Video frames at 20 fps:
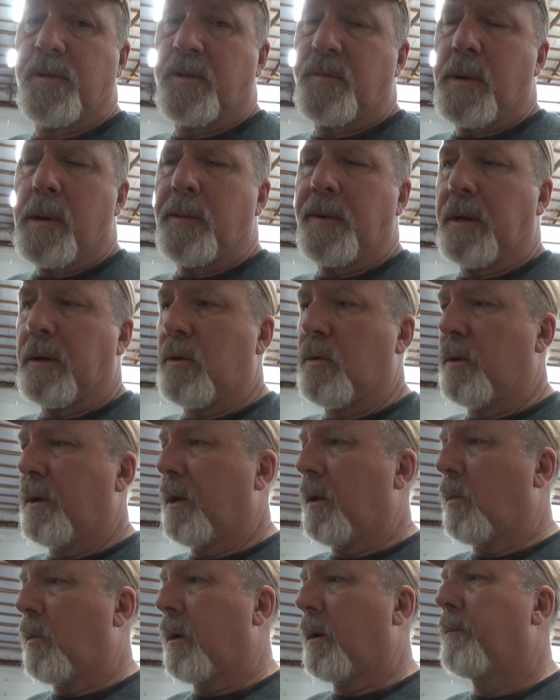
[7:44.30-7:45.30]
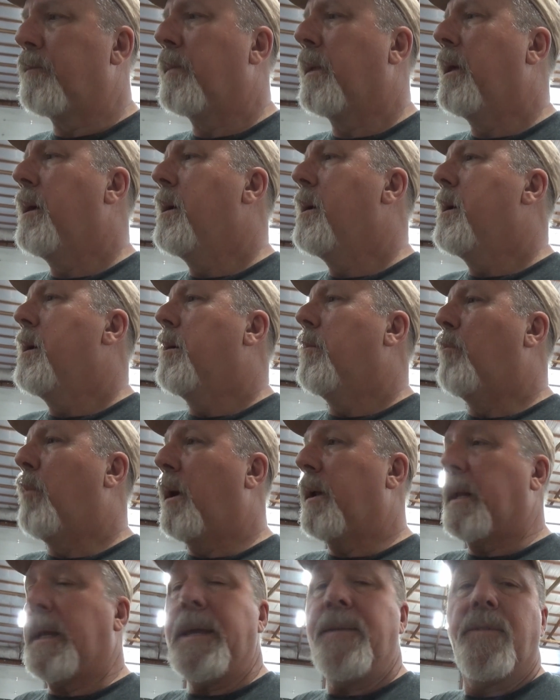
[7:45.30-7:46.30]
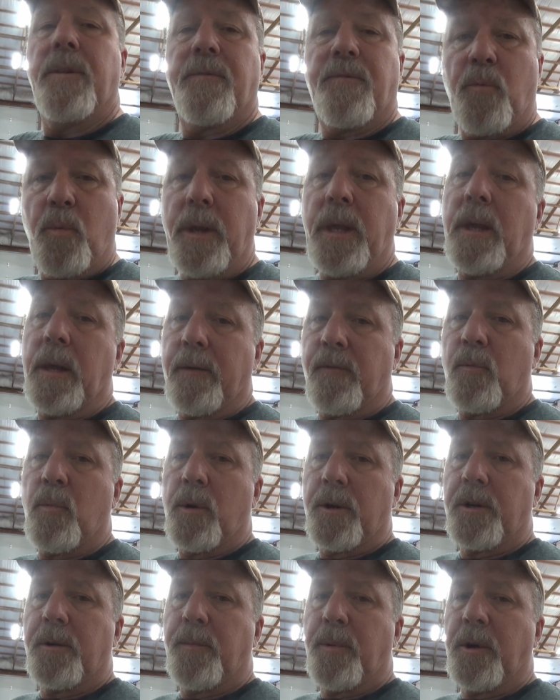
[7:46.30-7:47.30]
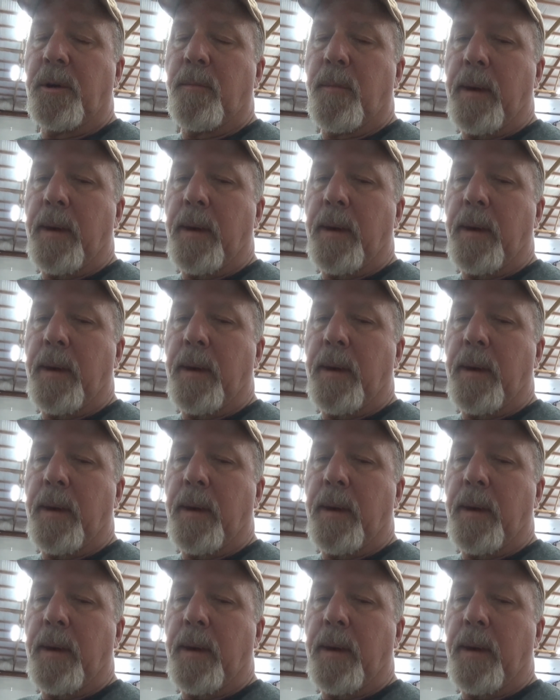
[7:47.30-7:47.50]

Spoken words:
it's probably not going anywhere. But even if we ever wanted to put it